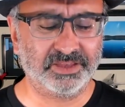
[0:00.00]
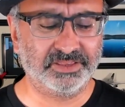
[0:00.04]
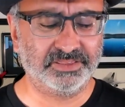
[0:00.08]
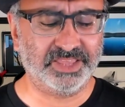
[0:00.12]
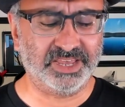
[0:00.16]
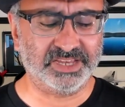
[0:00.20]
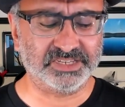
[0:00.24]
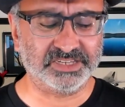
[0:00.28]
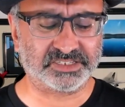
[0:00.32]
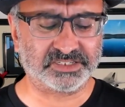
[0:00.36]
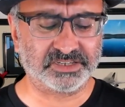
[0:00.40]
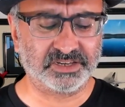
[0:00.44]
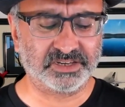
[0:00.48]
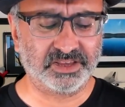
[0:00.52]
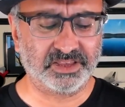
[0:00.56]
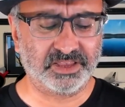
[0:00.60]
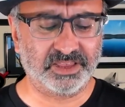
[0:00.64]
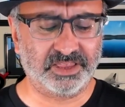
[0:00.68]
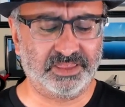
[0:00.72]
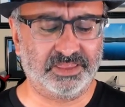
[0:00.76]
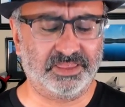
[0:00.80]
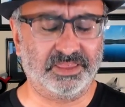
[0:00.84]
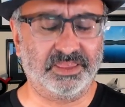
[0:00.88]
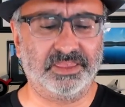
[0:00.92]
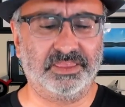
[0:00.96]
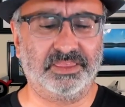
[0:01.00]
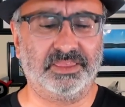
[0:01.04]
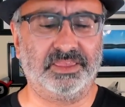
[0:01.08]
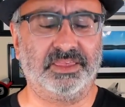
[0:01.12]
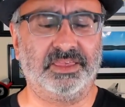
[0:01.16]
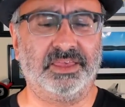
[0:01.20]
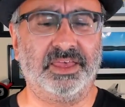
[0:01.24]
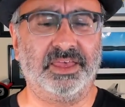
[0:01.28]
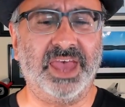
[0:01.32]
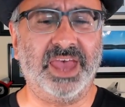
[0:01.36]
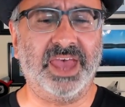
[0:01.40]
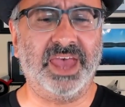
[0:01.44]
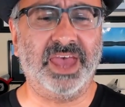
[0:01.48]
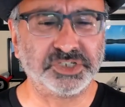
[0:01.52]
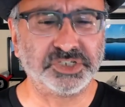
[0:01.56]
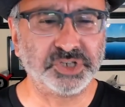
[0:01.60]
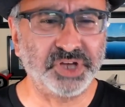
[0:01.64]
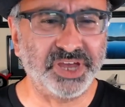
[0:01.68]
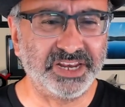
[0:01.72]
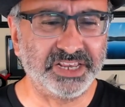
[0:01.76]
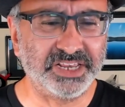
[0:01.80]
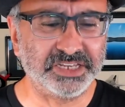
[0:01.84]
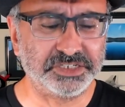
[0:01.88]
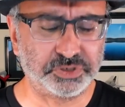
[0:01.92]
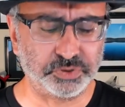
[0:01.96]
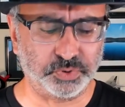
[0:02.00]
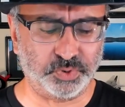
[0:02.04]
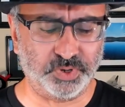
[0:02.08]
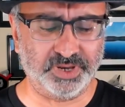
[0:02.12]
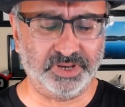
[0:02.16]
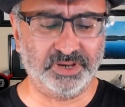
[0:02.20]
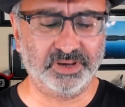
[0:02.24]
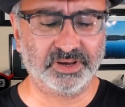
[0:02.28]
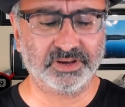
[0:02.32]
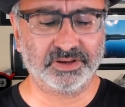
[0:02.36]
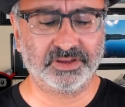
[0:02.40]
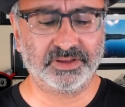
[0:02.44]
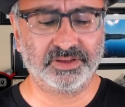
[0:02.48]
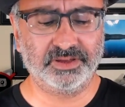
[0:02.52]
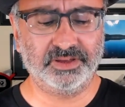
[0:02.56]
there's Azure AD Join,